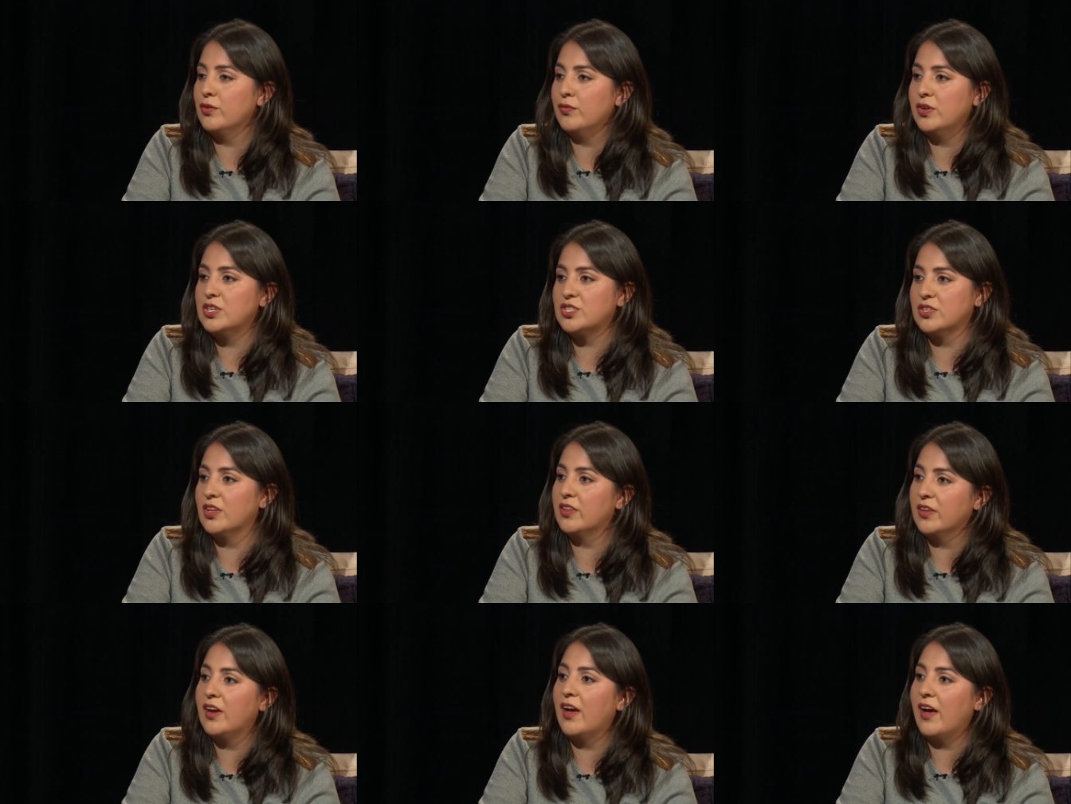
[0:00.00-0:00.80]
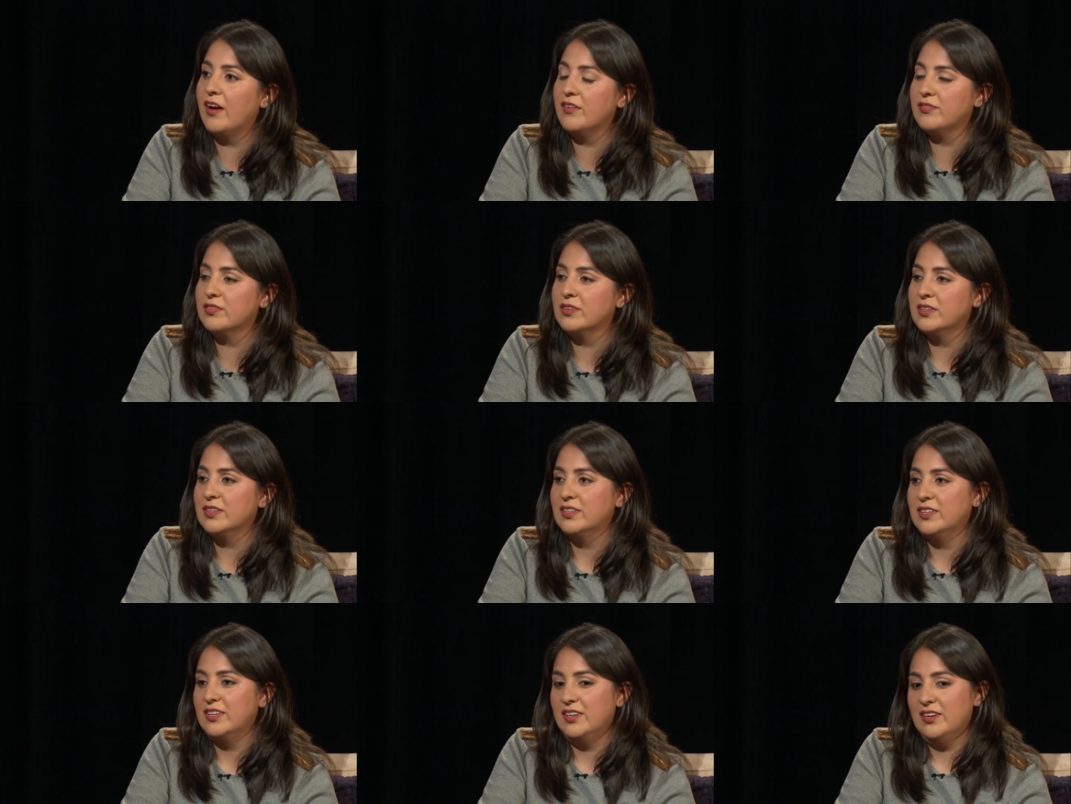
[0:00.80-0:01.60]
innovation that they have.
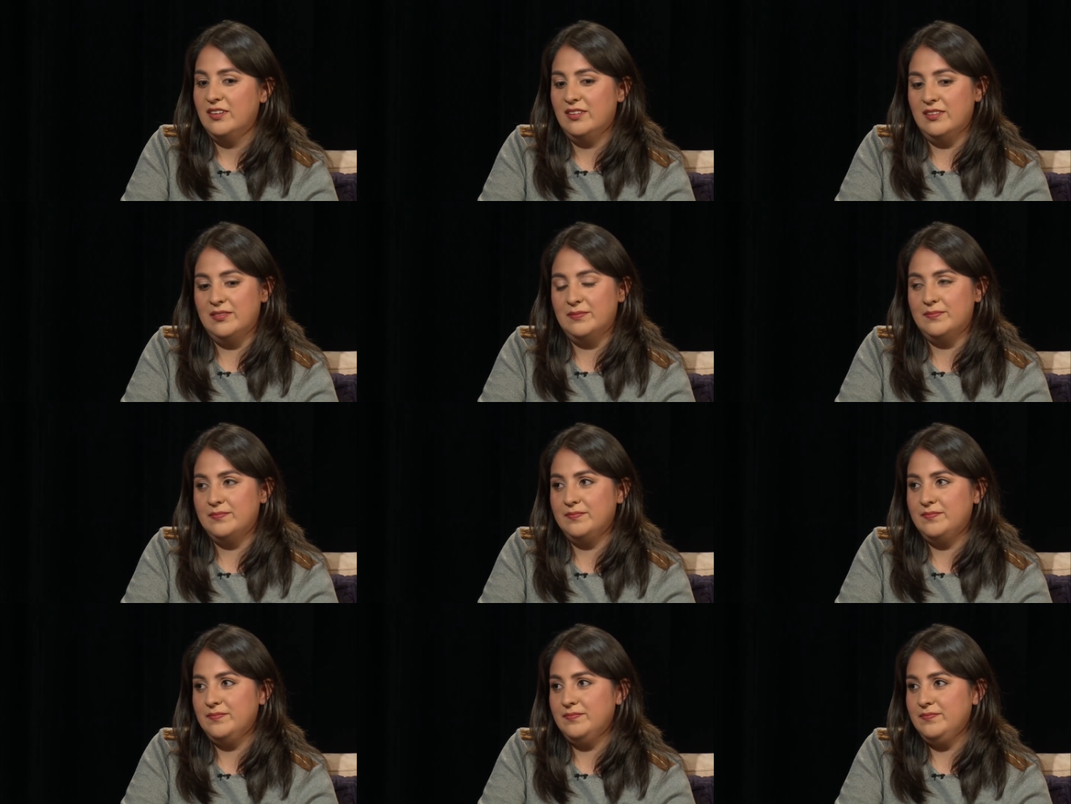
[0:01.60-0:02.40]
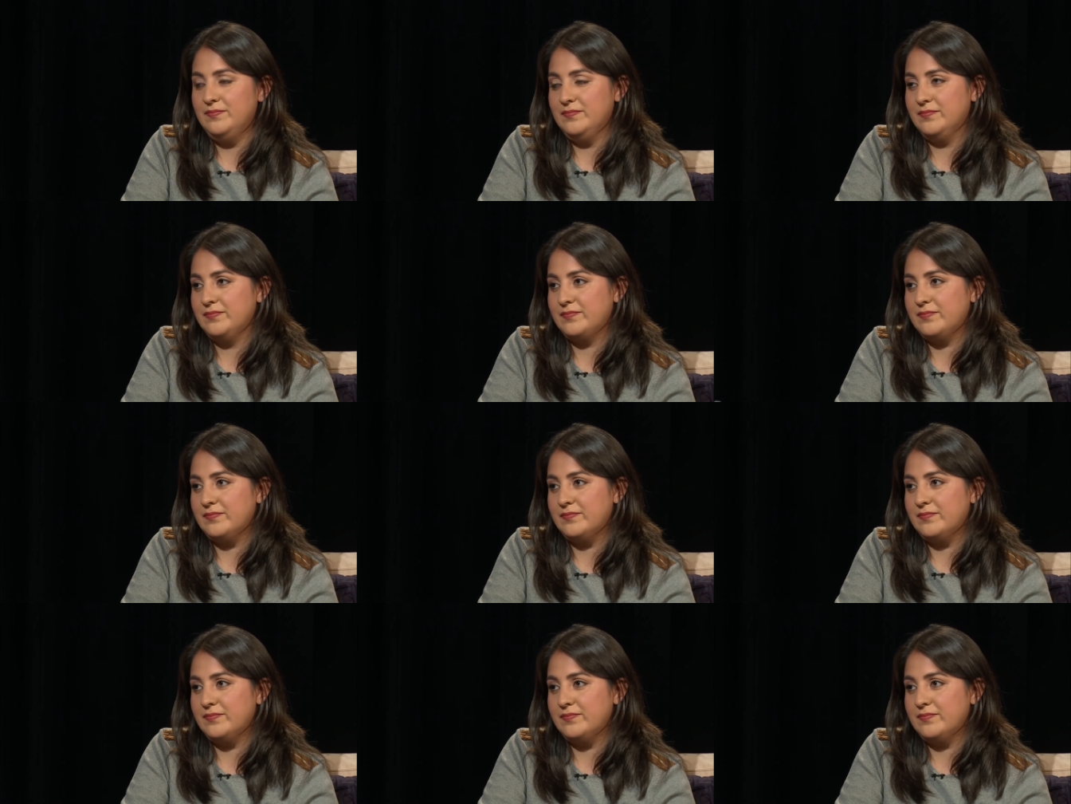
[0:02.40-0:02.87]
Mm-hmm. Have you seen the